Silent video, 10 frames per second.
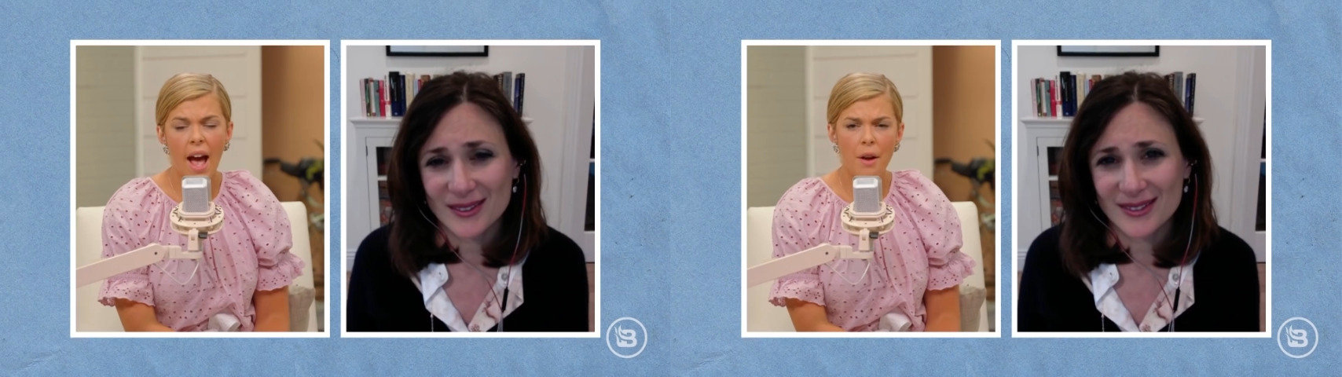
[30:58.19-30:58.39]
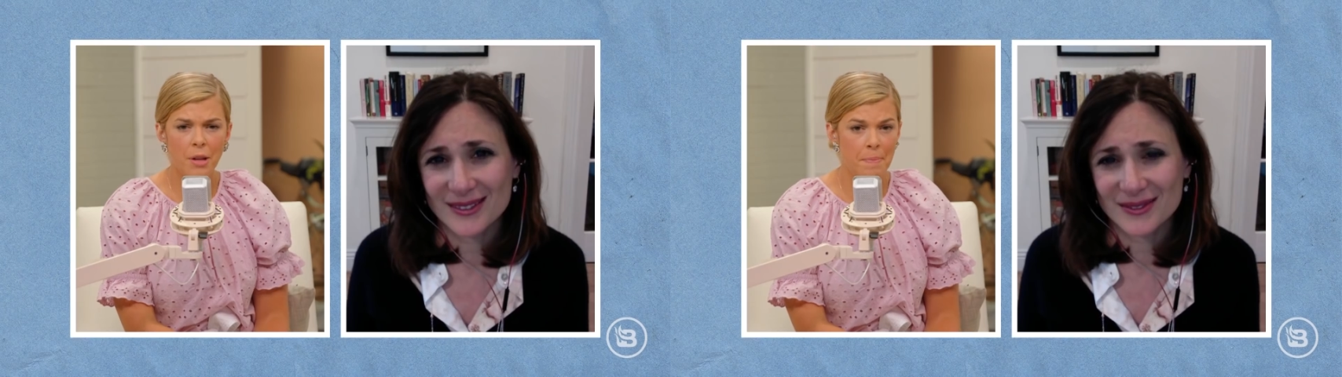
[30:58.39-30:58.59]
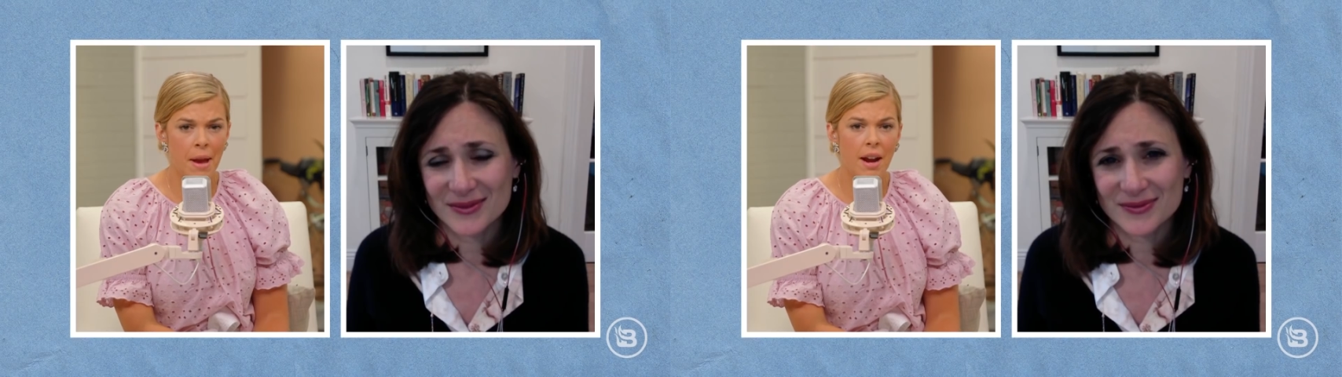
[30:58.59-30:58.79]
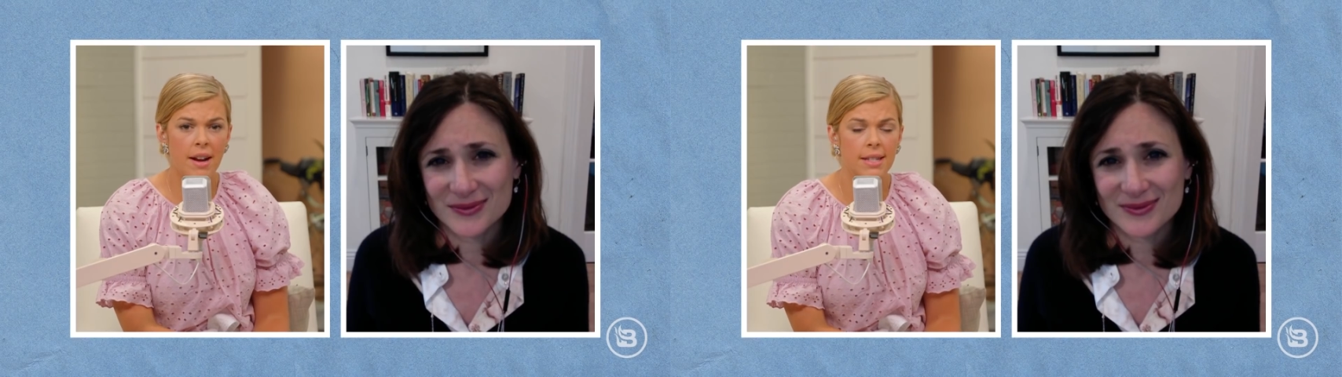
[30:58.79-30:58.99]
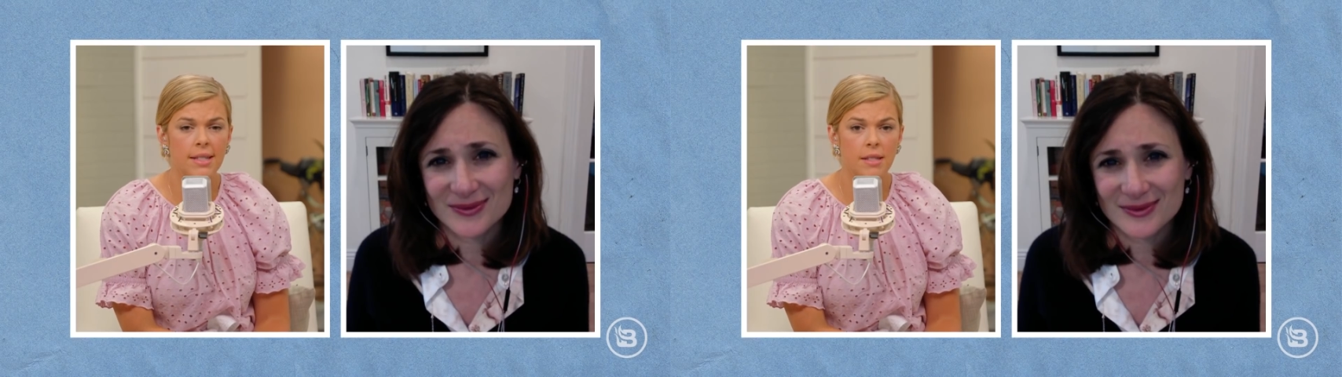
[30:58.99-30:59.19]
Speaker 1: how can
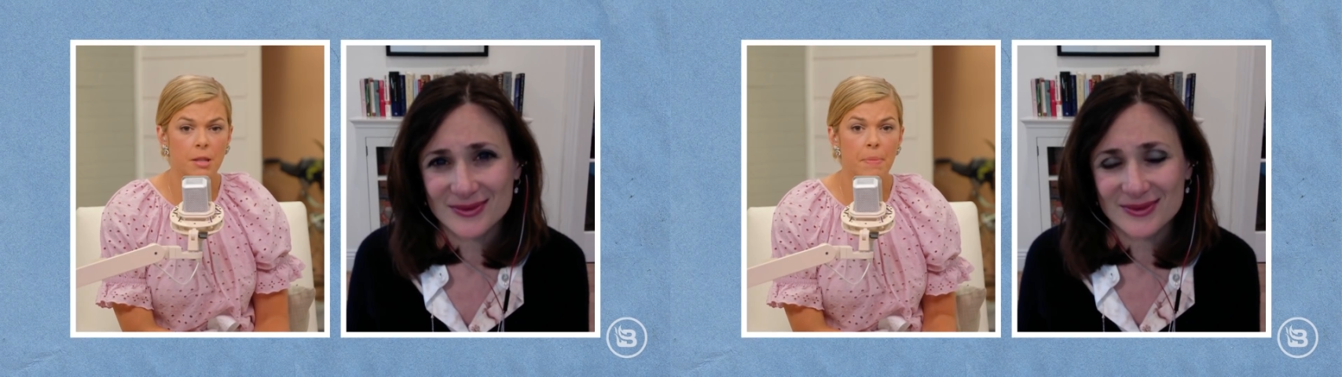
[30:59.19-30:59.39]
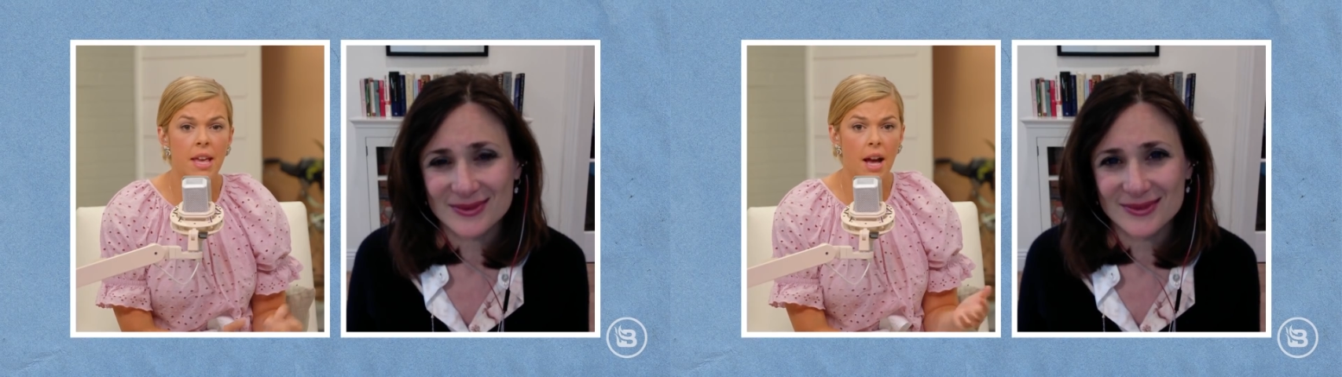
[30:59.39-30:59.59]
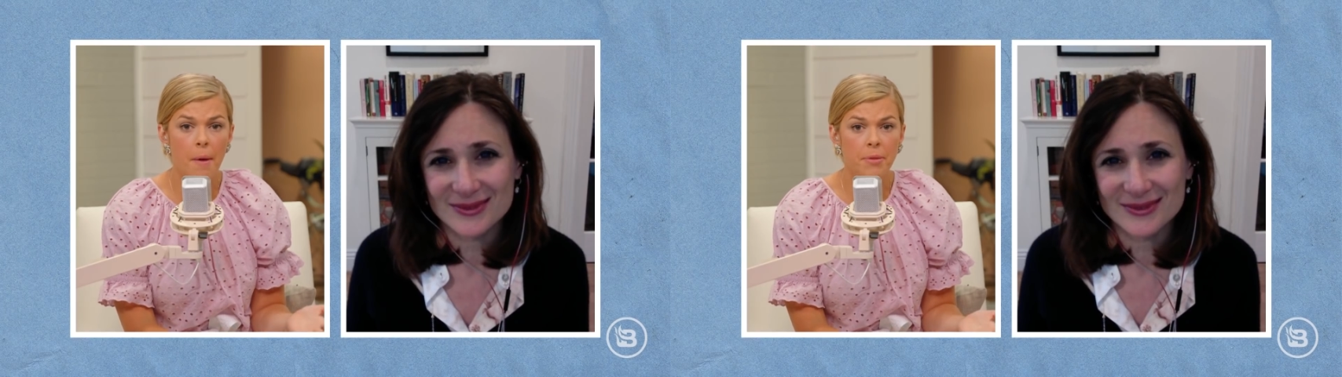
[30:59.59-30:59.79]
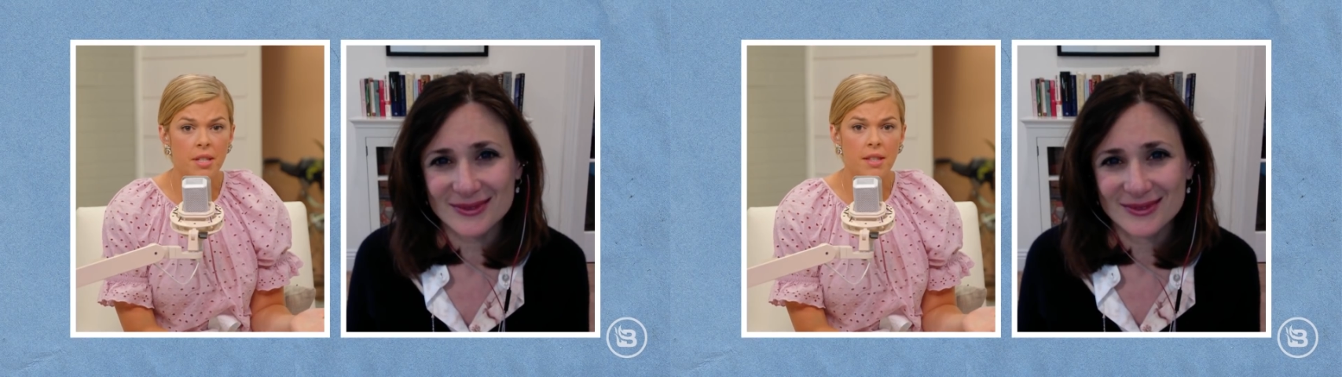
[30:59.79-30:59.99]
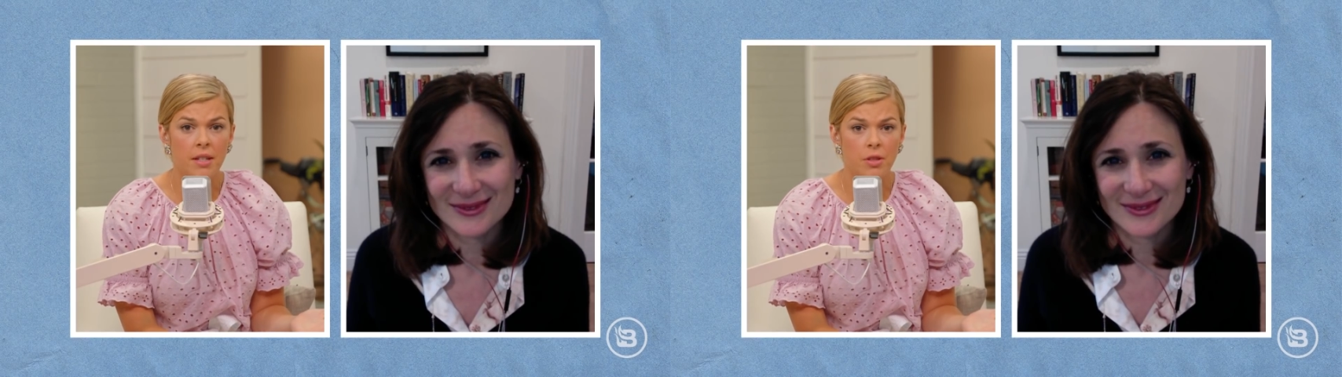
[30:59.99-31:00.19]
parents speak up to
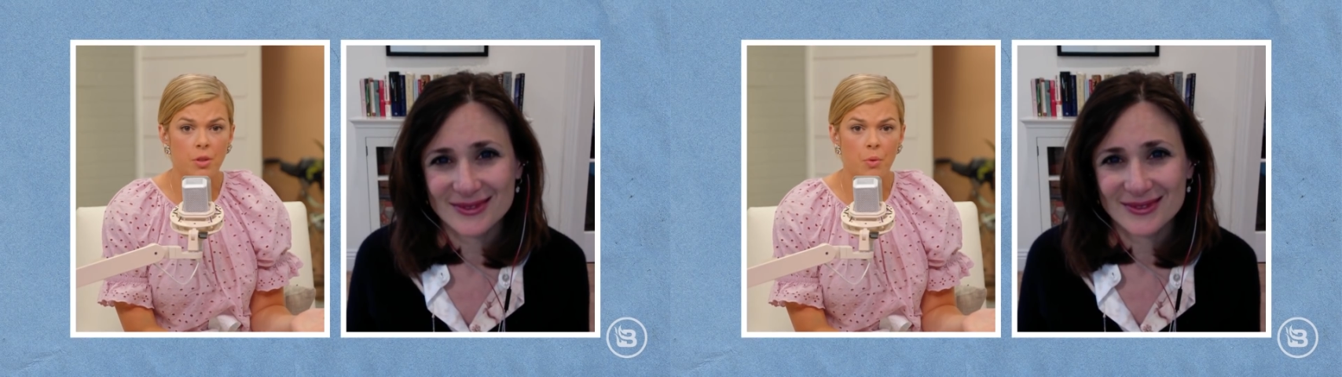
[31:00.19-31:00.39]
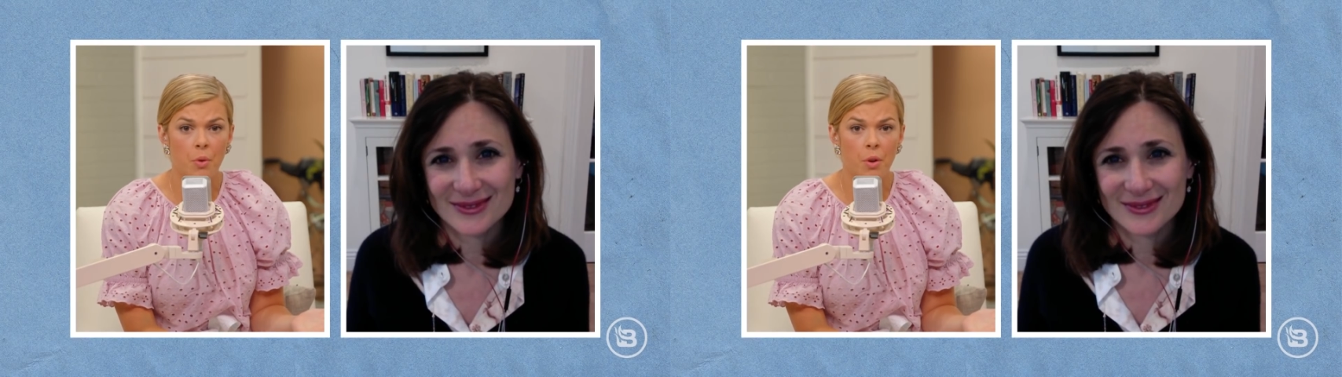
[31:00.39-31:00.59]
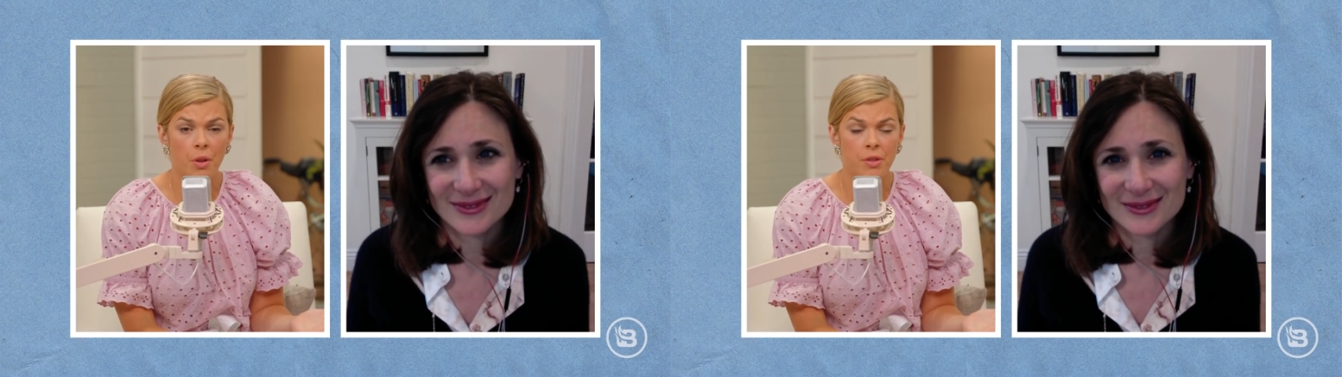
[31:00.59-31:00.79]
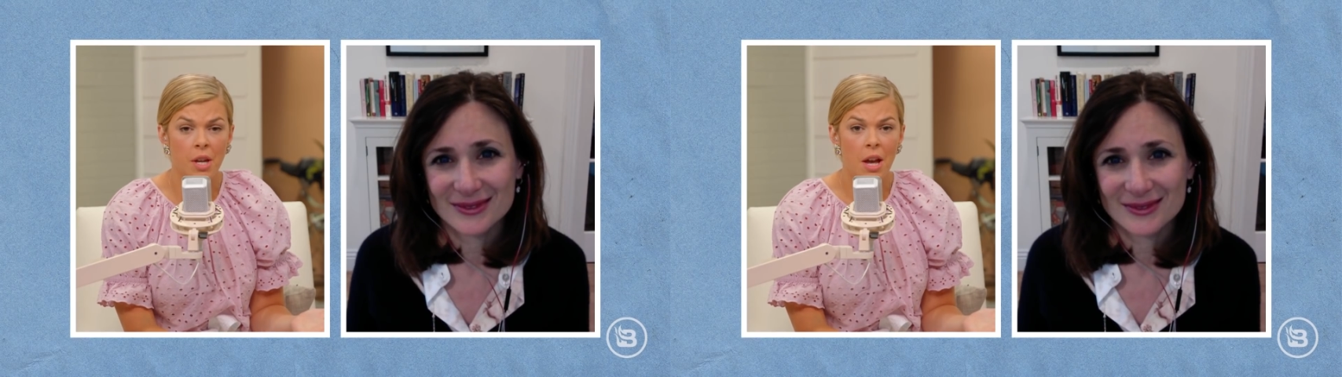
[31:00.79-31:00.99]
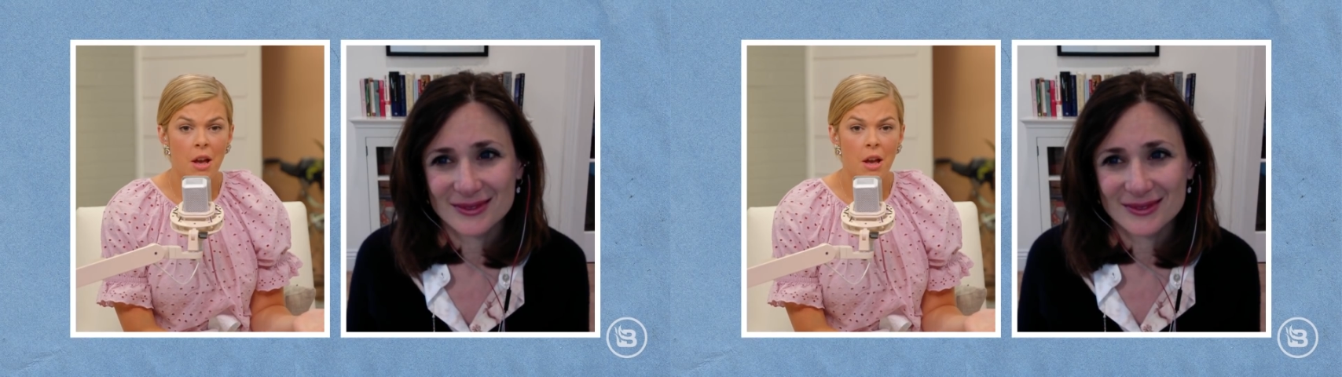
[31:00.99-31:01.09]
their schools